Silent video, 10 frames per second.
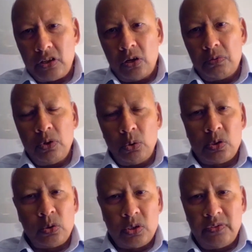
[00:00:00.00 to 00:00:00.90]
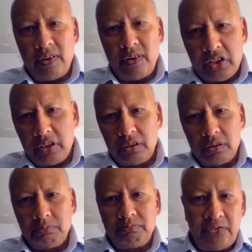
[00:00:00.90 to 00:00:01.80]
So all sorts of
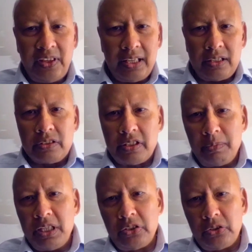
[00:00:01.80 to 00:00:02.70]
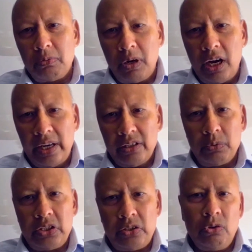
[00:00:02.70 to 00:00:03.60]
irrational fears come into your
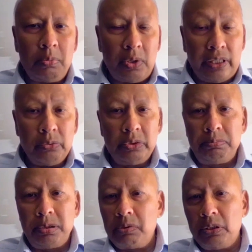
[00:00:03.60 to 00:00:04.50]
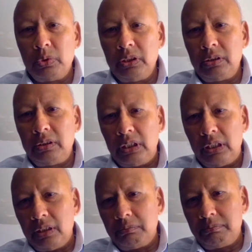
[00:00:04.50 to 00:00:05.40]
mind, which normally you
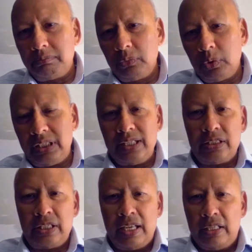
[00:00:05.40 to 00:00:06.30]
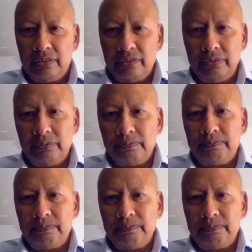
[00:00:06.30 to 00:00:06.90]
wouldn't entertain.